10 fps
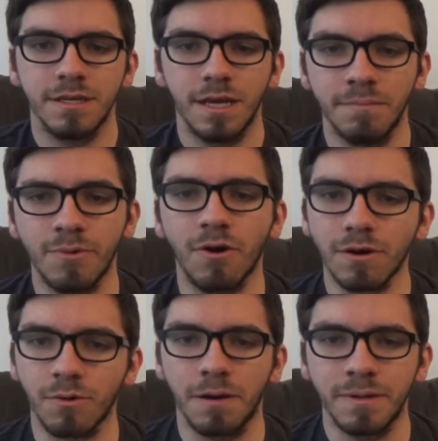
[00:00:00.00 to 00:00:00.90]
Uh, but we've
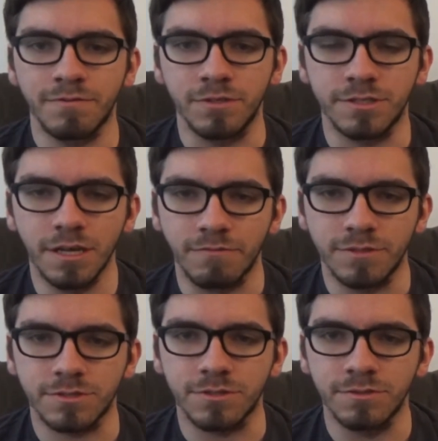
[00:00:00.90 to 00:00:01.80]
got quite a bit of new stuff,
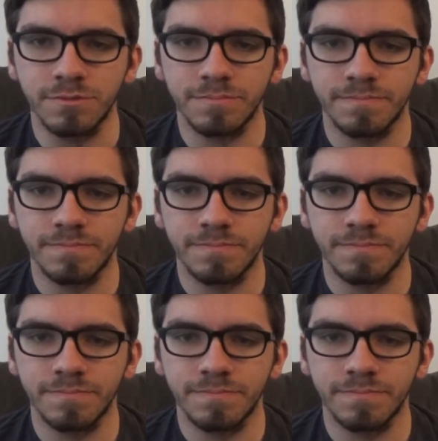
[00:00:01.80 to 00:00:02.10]
which is cool.